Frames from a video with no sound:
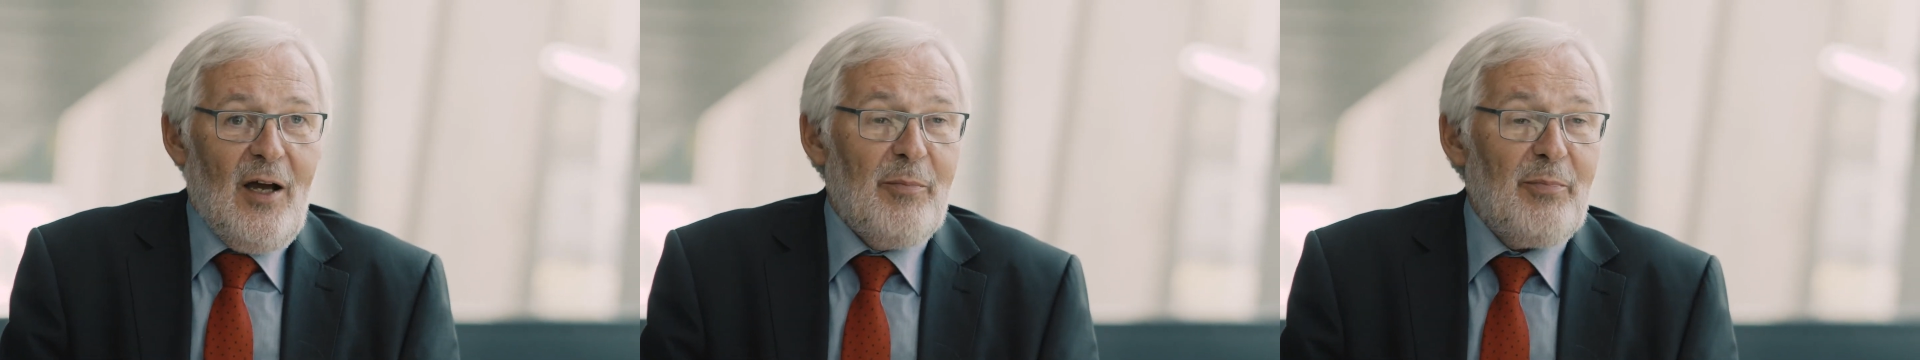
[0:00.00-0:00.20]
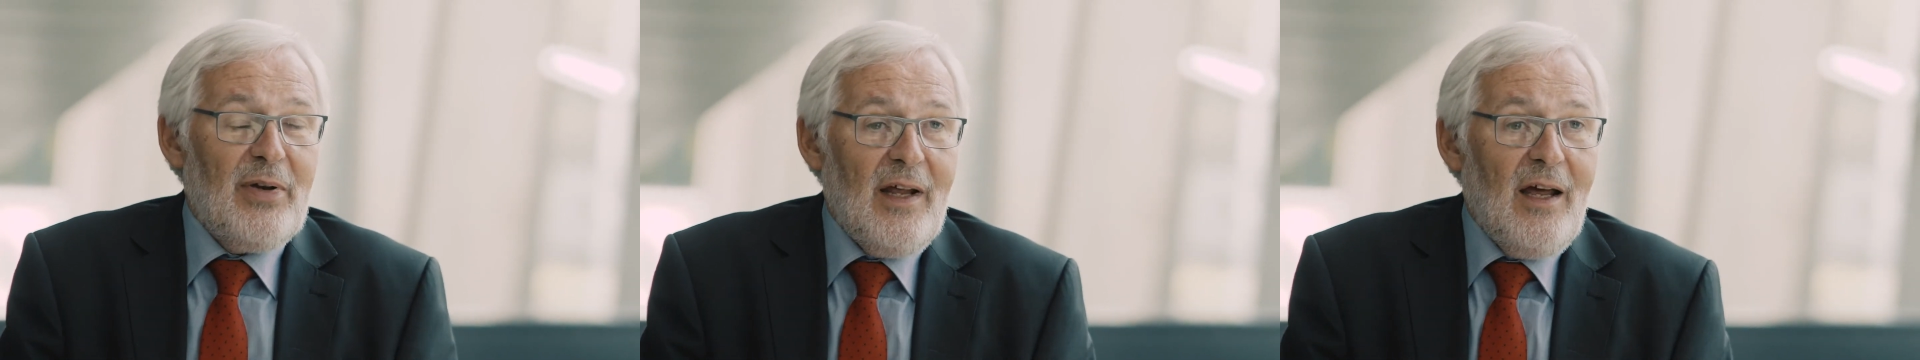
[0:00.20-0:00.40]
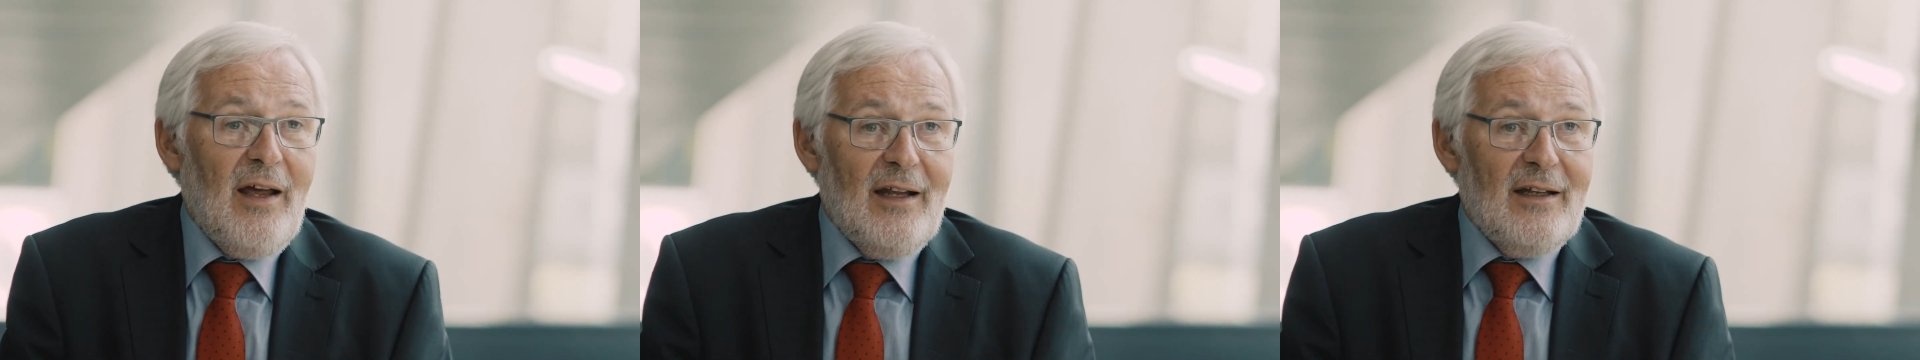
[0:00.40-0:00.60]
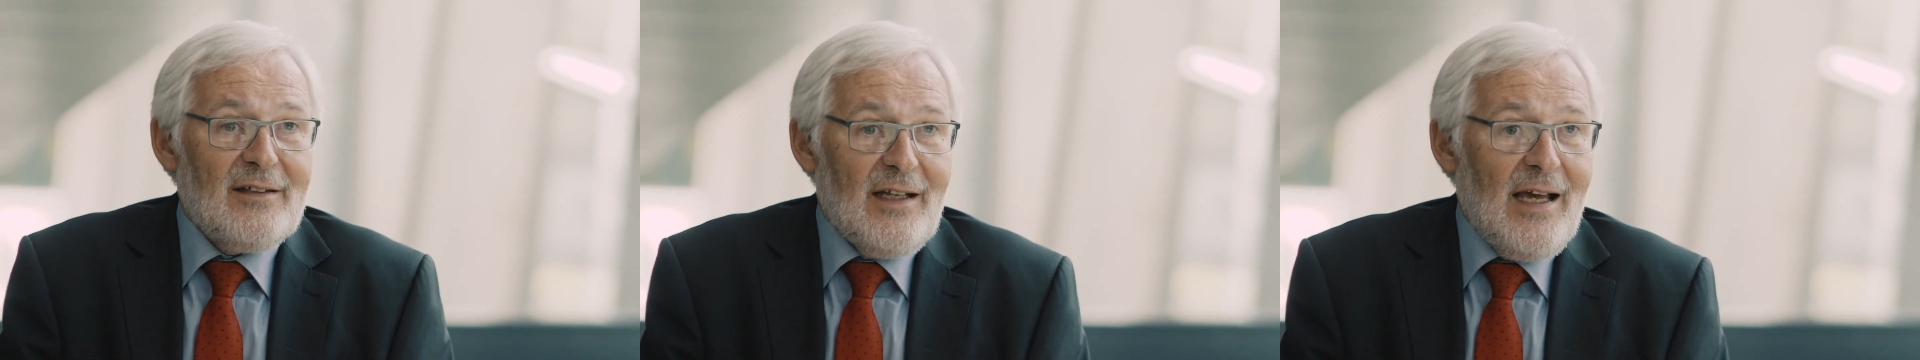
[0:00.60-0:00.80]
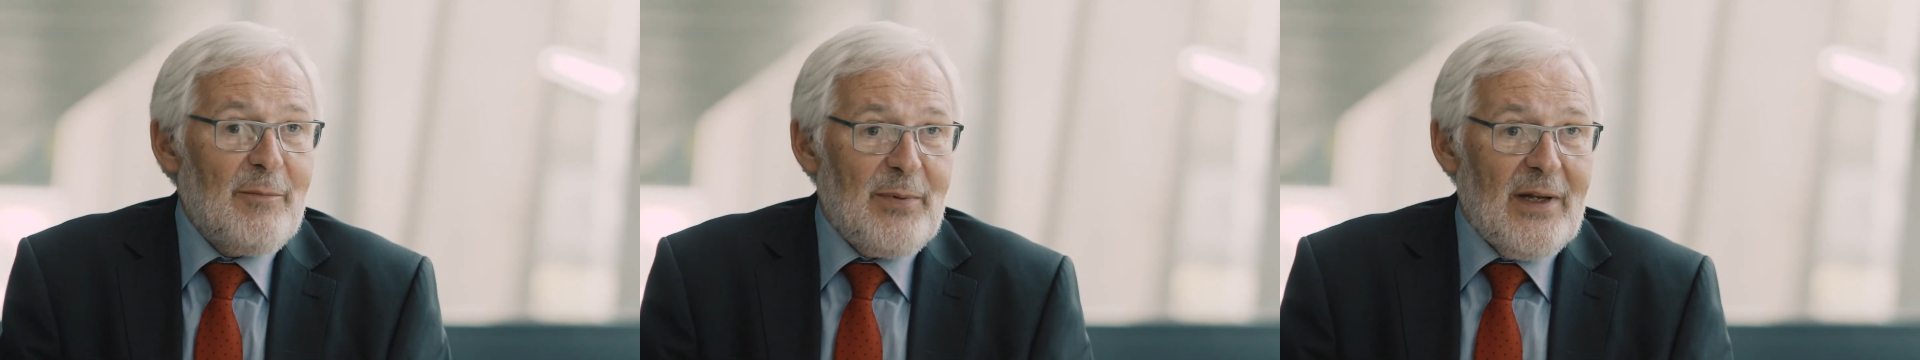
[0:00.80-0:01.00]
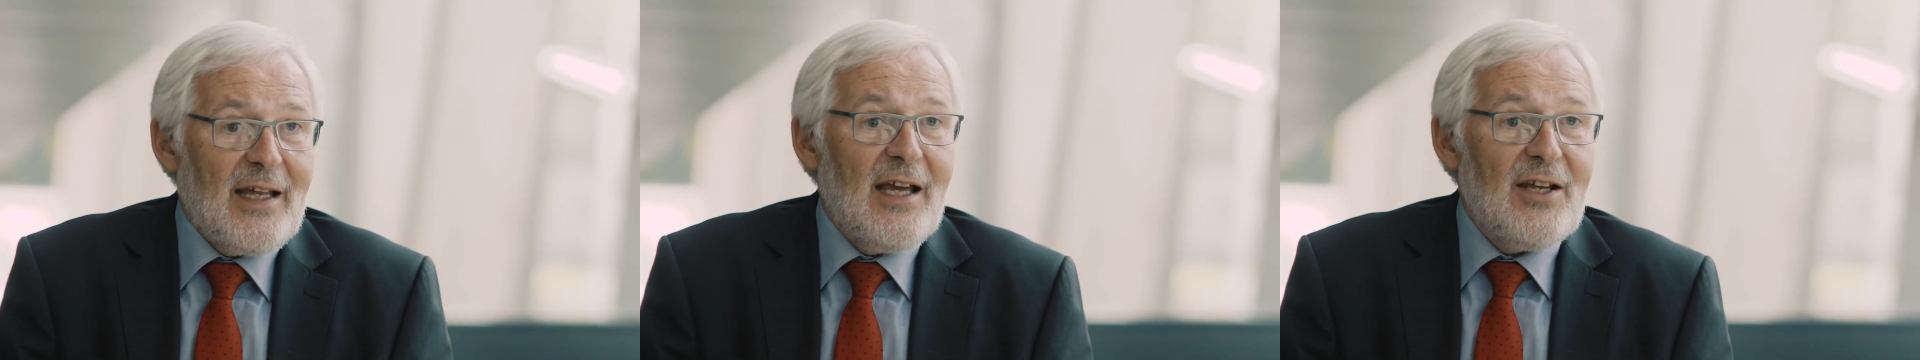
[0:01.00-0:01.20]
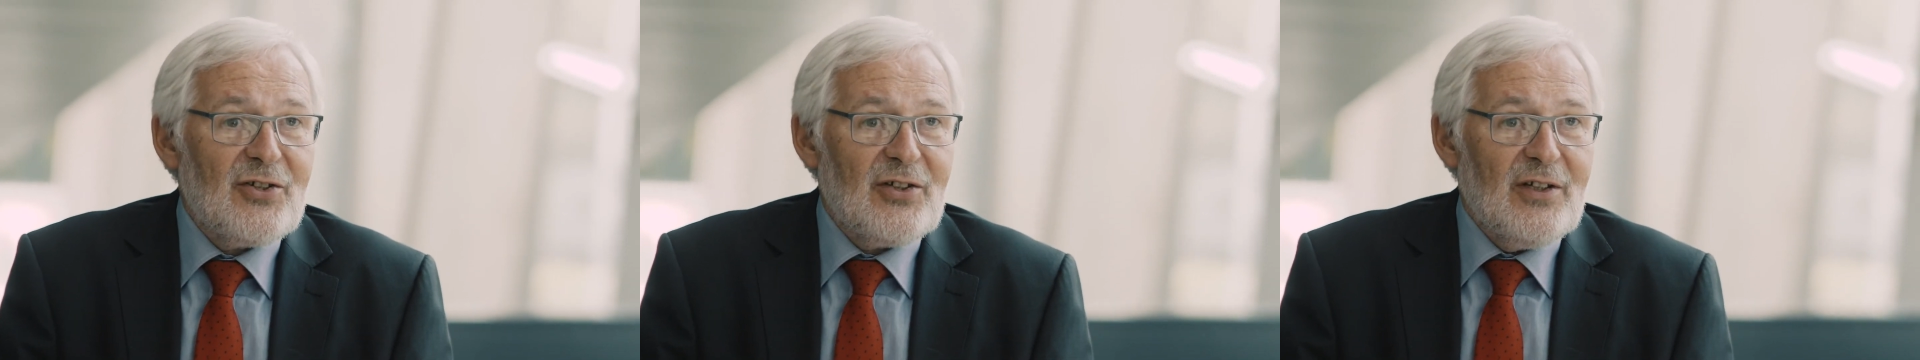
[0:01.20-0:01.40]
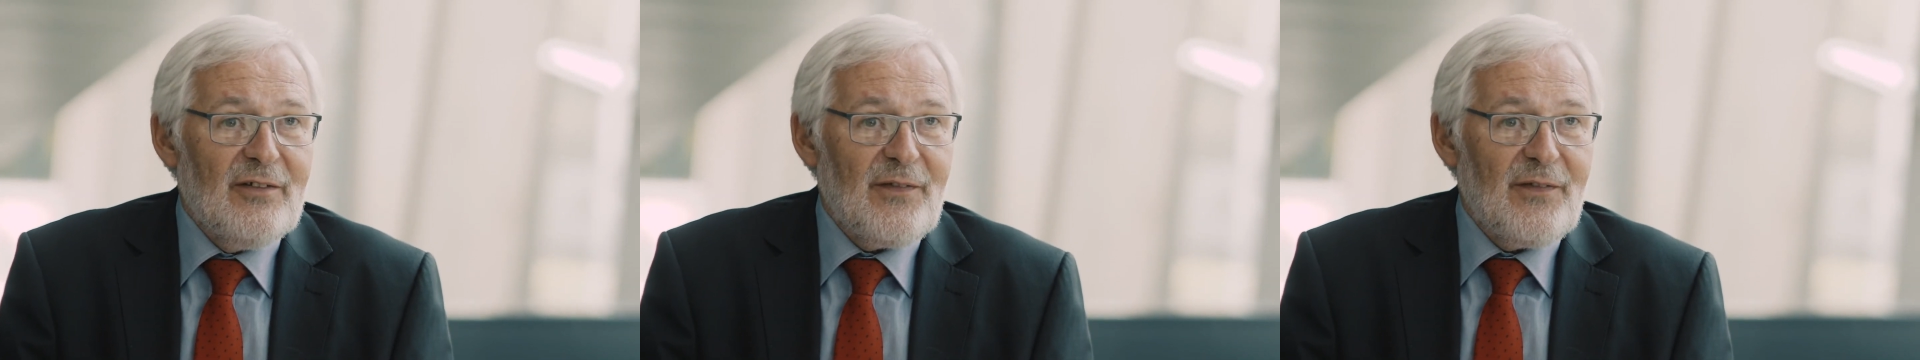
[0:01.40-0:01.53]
application